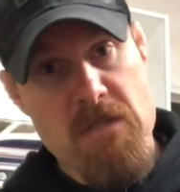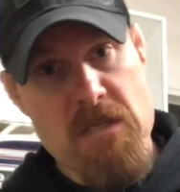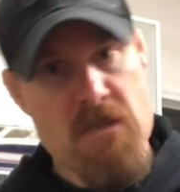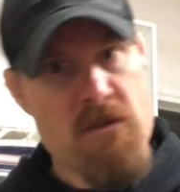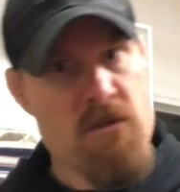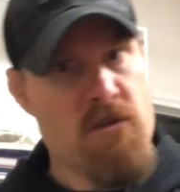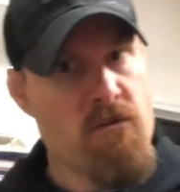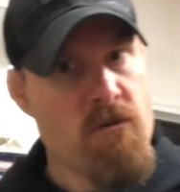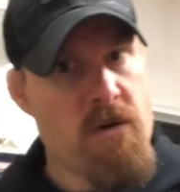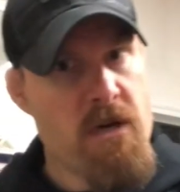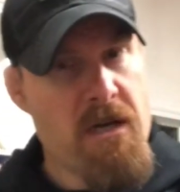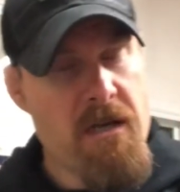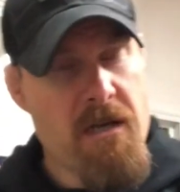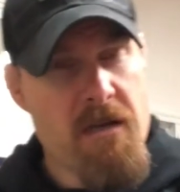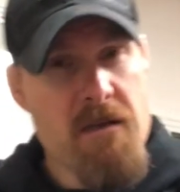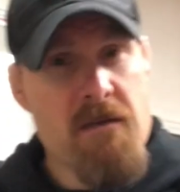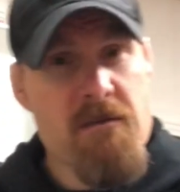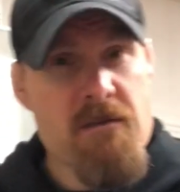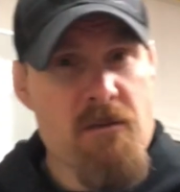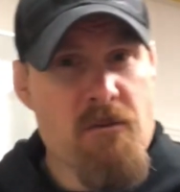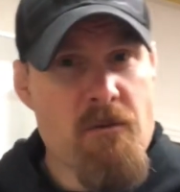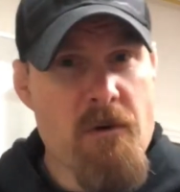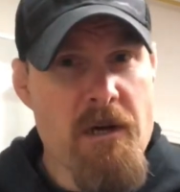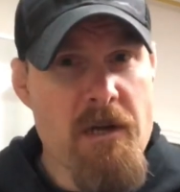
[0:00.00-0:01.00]

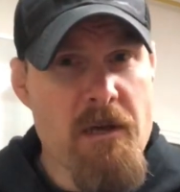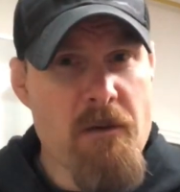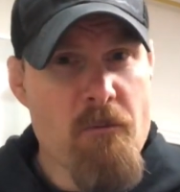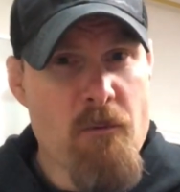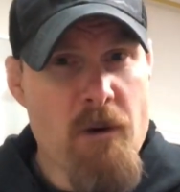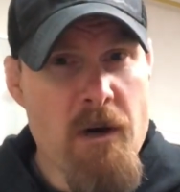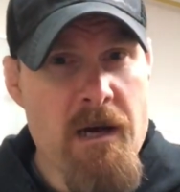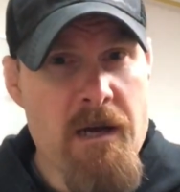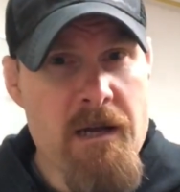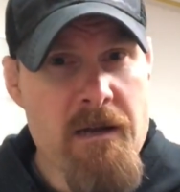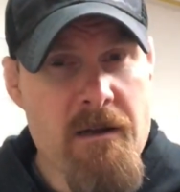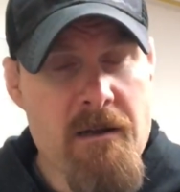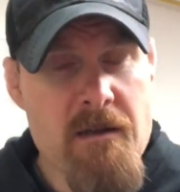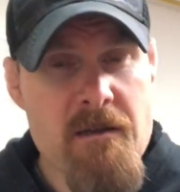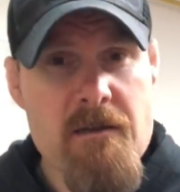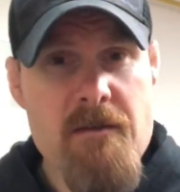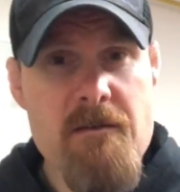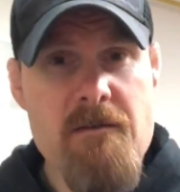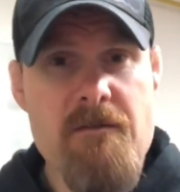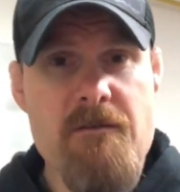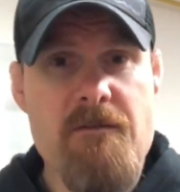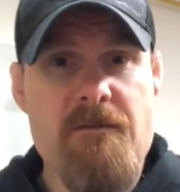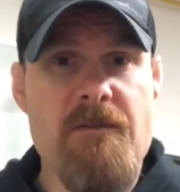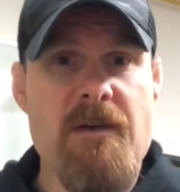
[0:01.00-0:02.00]
2021
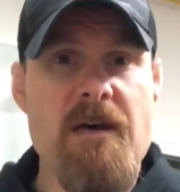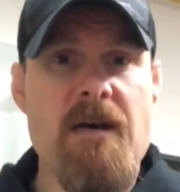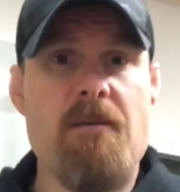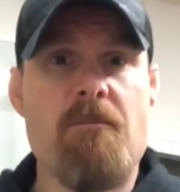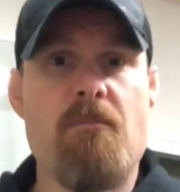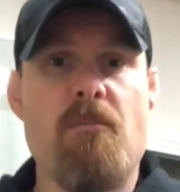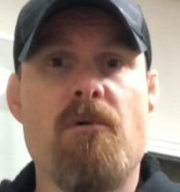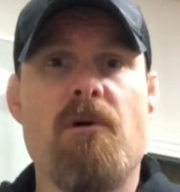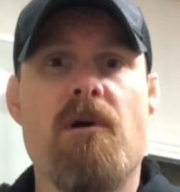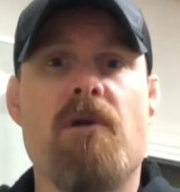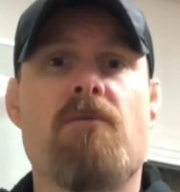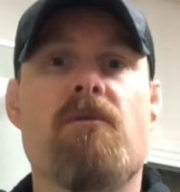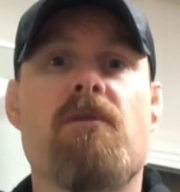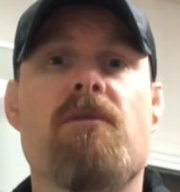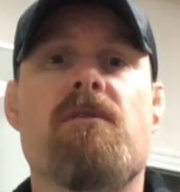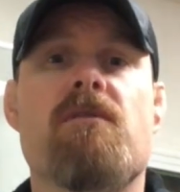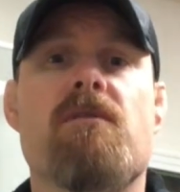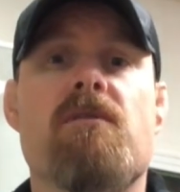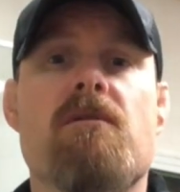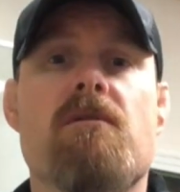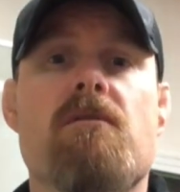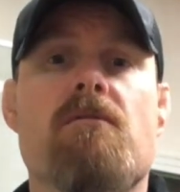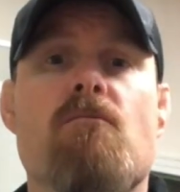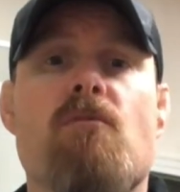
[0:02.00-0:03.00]
Fatboy with
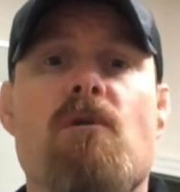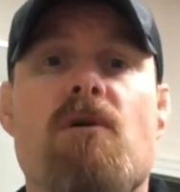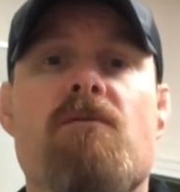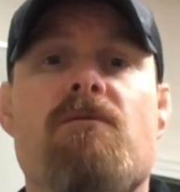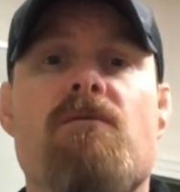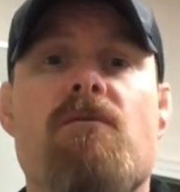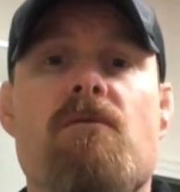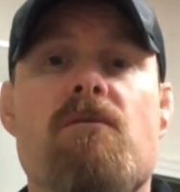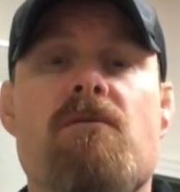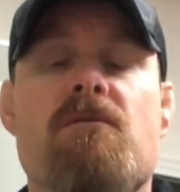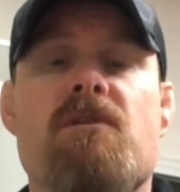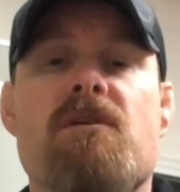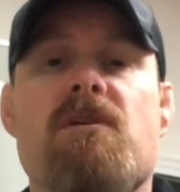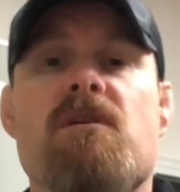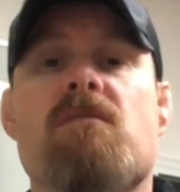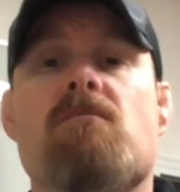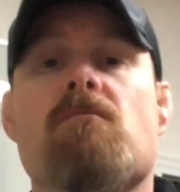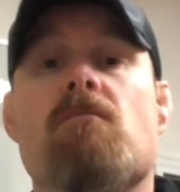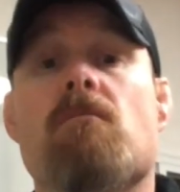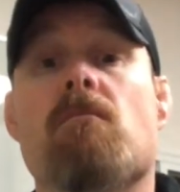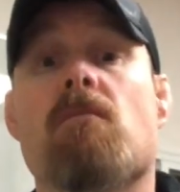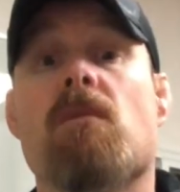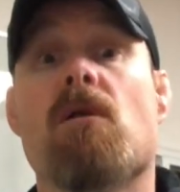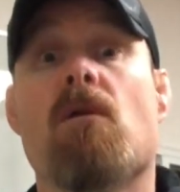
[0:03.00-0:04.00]
the 114
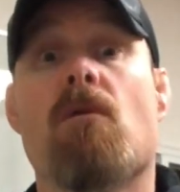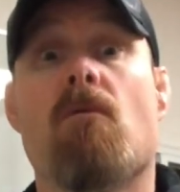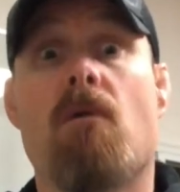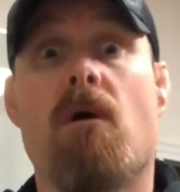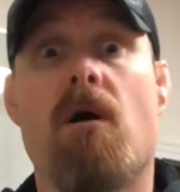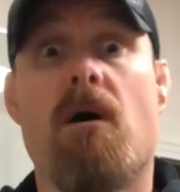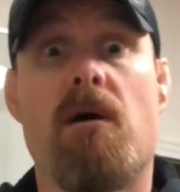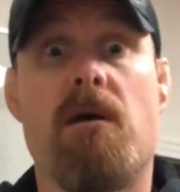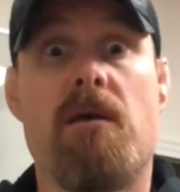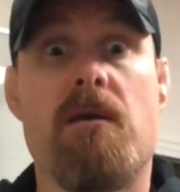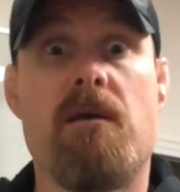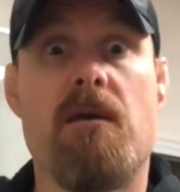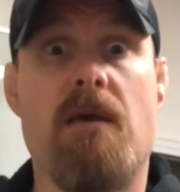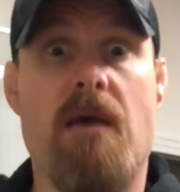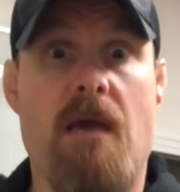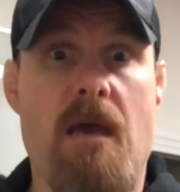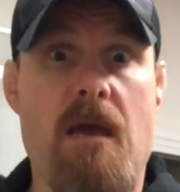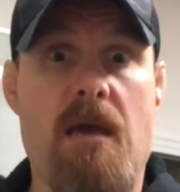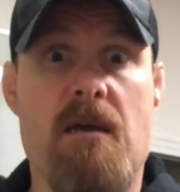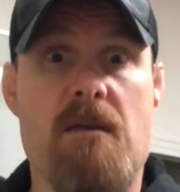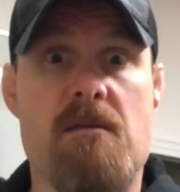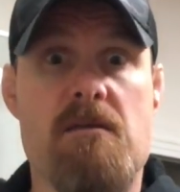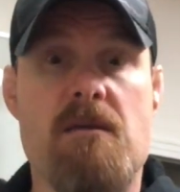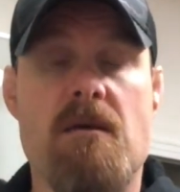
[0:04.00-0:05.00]
Milwaukee
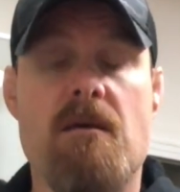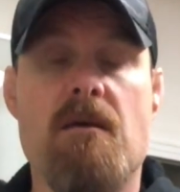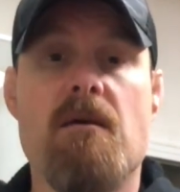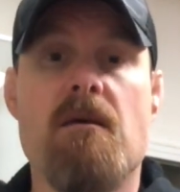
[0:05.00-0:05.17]
8.